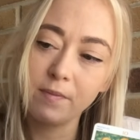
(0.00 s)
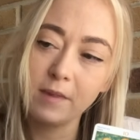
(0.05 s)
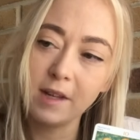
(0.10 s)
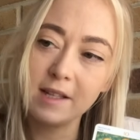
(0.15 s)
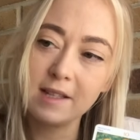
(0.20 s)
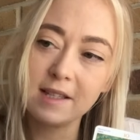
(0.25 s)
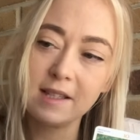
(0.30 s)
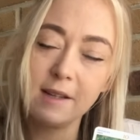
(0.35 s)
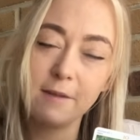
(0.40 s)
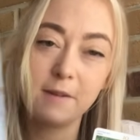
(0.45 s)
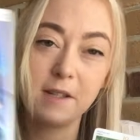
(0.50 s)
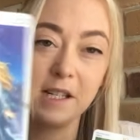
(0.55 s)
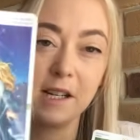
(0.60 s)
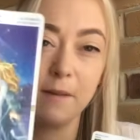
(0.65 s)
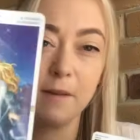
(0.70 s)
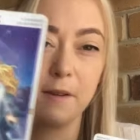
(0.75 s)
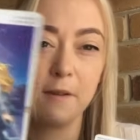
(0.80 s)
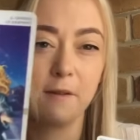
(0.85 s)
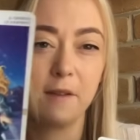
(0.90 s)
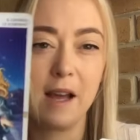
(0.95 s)
It's lifting
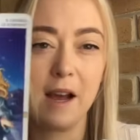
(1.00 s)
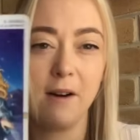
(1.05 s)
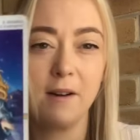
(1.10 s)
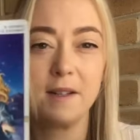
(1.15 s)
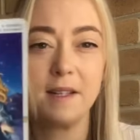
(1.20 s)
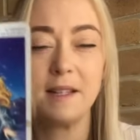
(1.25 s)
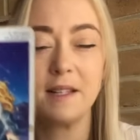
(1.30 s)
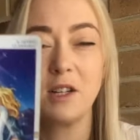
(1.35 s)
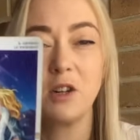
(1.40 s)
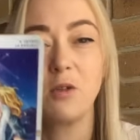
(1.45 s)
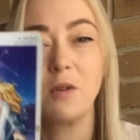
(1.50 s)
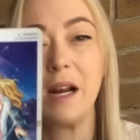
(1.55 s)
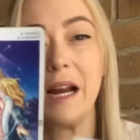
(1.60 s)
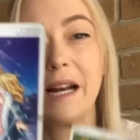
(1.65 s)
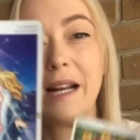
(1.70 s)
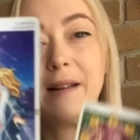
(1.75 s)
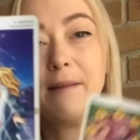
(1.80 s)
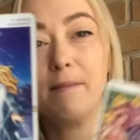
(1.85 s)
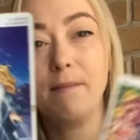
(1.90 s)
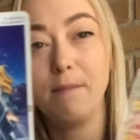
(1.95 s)
up the flowers, it's
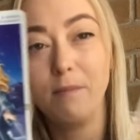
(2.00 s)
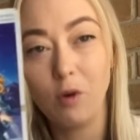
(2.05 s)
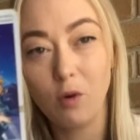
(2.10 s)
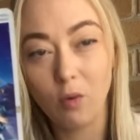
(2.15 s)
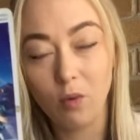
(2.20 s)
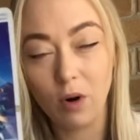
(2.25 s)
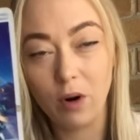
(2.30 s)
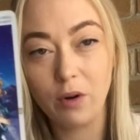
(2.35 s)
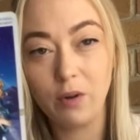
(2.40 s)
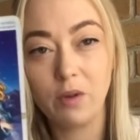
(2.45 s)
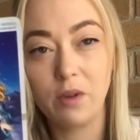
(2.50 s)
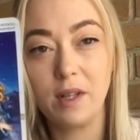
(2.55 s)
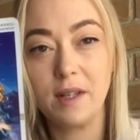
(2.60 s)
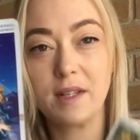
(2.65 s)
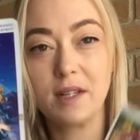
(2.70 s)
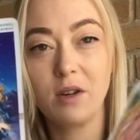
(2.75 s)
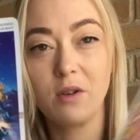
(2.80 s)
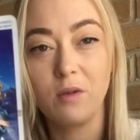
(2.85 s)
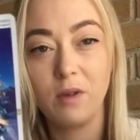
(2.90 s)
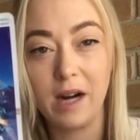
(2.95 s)
creating growth,
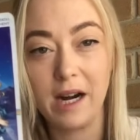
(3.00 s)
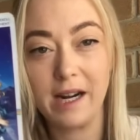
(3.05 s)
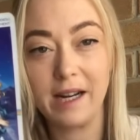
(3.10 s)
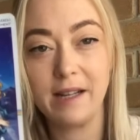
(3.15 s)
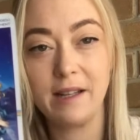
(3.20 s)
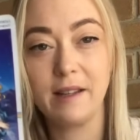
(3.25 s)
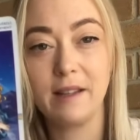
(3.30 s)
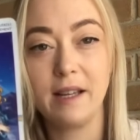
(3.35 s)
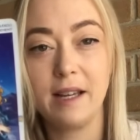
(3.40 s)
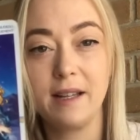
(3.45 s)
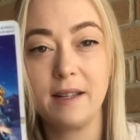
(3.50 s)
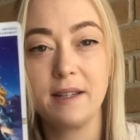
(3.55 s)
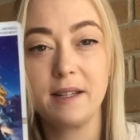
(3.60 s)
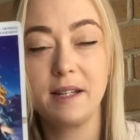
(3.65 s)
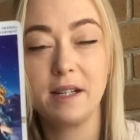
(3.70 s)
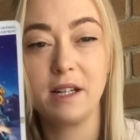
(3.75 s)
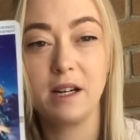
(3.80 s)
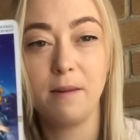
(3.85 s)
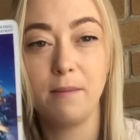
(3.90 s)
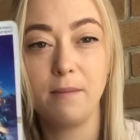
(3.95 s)
it's creating things
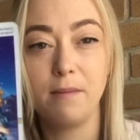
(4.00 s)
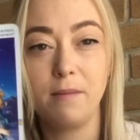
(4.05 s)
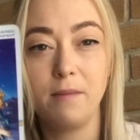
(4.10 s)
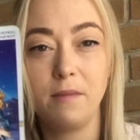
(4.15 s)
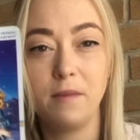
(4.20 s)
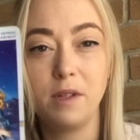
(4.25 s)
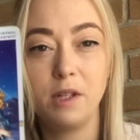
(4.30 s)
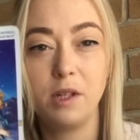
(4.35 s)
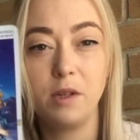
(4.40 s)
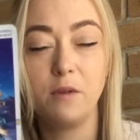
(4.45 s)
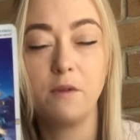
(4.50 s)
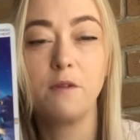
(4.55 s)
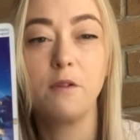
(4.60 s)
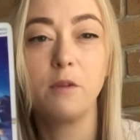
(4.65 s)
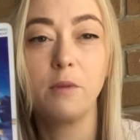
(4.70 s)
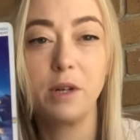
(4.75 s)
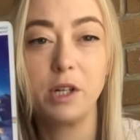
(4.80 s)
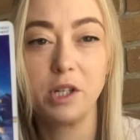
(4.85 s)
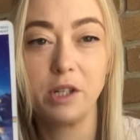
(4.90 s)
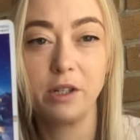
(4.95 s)
to come to
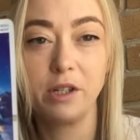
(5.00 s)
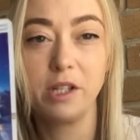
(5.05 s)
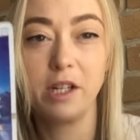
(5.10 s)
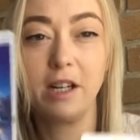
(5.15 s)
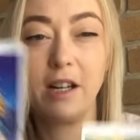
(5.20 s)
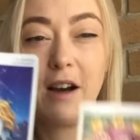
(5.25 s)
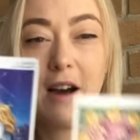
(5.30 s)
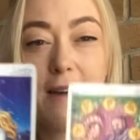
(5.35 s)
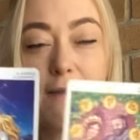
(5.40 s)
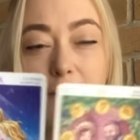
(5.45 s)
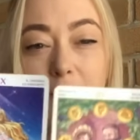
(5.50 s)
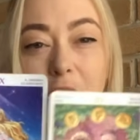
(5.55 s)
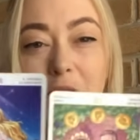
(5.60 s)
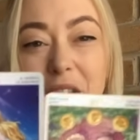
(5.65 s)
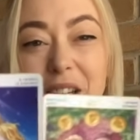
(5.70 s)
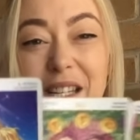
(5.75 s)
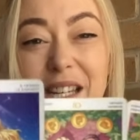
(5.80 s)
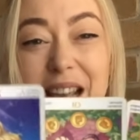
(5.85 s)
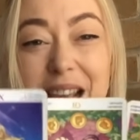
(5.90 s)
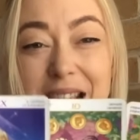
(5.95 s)
fruition, to life. We've got
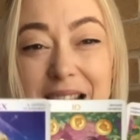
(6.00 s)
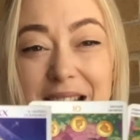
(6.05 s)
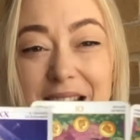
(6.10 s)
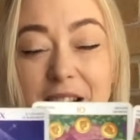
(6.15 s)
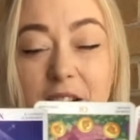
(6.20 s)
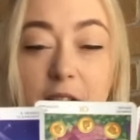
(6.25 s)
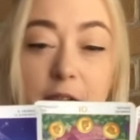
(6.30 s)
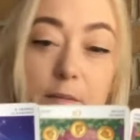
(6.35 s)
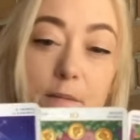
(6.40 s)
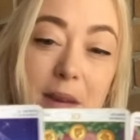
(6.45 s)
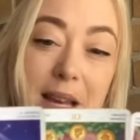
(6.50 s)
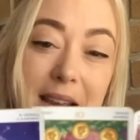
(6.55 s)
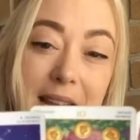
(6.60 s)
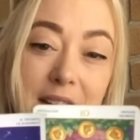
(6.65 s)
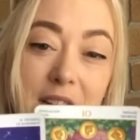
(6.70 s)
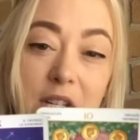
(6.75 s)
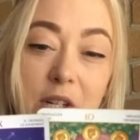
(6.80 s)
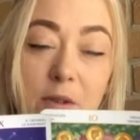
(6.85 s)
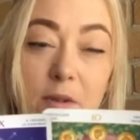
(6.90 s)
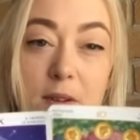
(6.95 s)
the Ten of
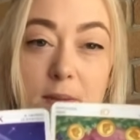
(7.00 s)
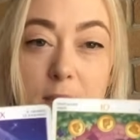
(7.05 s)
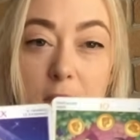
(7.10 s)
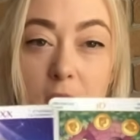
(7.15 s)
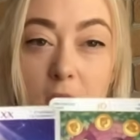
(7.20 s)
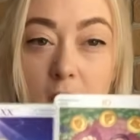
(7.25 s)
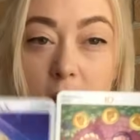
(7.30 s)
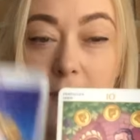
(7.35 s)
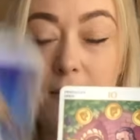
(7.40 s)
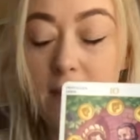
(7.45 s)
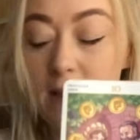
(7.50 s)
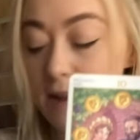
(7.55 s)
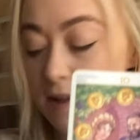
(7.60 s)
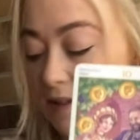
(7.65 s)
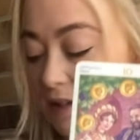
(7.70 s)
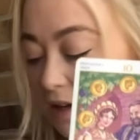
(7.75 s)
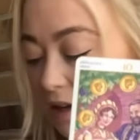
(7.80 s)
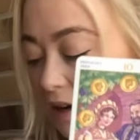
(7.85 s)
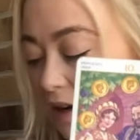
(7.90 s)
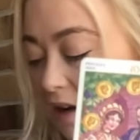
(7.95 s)
Pentacles behind that.
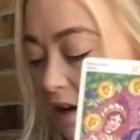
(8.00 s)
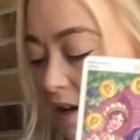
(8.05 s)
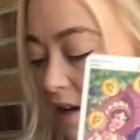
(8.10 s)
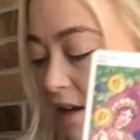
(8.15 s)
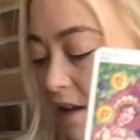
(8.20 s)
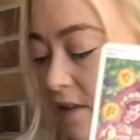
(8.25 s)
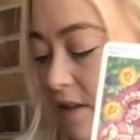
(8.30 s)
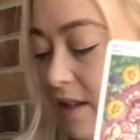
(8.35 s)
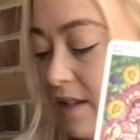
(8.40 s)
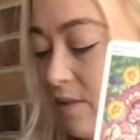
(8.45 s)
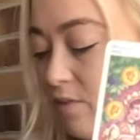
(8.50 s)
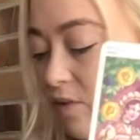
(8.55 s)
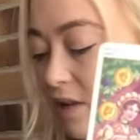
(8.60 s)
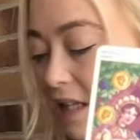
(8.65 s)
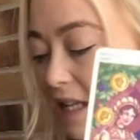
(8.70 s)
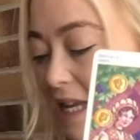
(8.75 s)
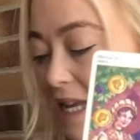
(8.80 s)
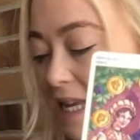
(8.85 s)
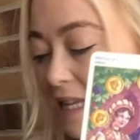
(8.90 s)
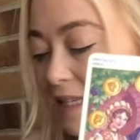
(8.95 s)
So this
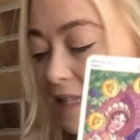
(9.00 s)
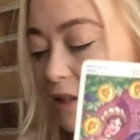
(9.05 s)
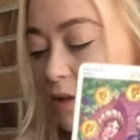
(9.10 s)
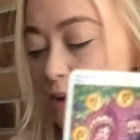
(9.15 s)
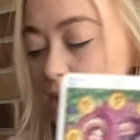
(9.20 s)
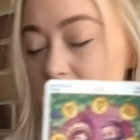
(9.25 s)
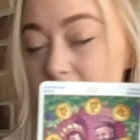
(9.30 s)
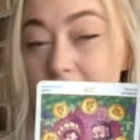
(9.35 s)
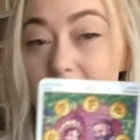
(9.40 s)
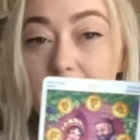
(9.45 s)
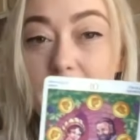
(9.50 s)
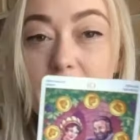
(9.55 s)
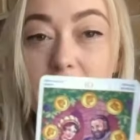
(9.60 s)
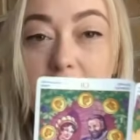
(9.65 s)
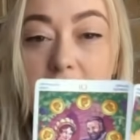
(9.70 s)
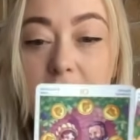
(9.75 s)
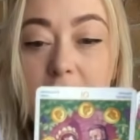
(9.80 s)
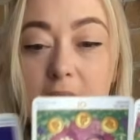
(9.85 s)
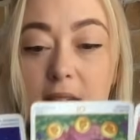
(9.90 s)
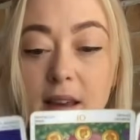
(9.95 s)
really is looking at
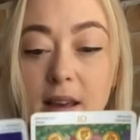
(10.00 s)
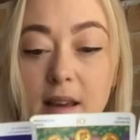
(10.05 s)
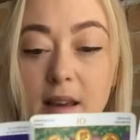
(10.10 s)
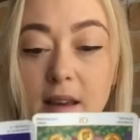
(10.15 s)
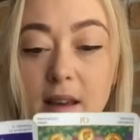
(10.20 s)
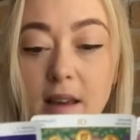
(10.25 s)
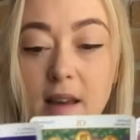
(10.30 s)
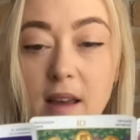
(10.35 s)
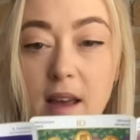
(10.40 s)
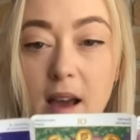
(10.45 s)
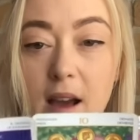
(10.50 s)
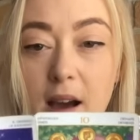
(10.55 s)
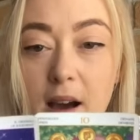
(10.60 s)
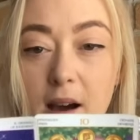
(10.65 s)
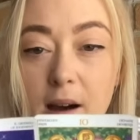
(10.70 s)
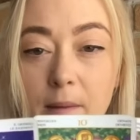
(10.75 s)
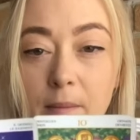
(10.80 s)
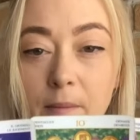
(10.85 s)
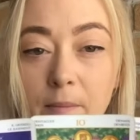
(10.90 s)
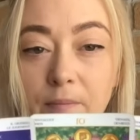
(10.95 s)
the
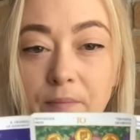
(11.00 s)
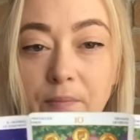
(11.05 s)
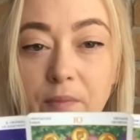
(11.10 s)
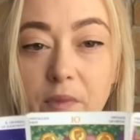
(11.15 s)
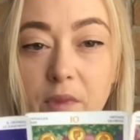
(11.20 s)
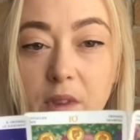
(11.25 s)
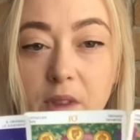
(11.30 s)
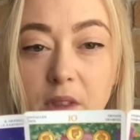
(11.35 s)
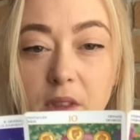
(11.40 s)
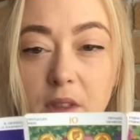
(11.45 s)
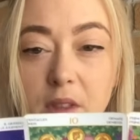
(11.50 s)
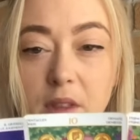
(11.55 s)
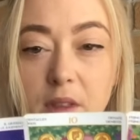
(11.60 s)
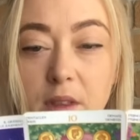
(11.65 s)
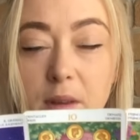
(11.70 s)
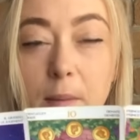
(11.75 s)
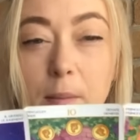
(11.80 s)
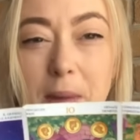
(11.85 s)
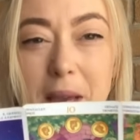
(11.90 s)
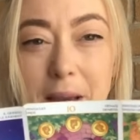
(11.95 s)
um,
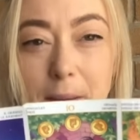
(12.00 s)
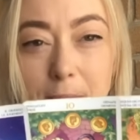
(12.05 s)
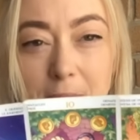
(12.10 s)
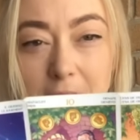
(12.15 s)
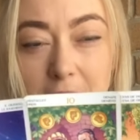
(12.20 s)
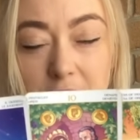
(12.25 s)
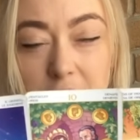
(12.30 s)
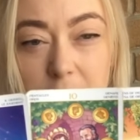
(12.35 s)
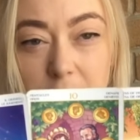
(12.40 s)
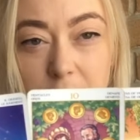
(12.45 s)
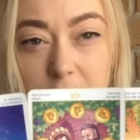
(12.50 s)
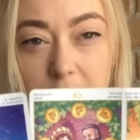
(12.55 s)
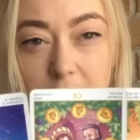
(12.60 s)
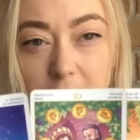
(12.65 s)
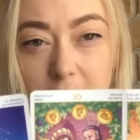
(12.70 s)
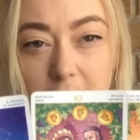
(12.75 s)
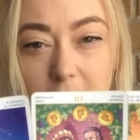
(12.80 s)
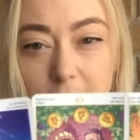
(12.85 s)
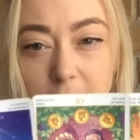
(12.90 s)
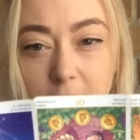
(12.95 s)
the bigger picture of your
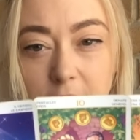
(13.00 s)
life.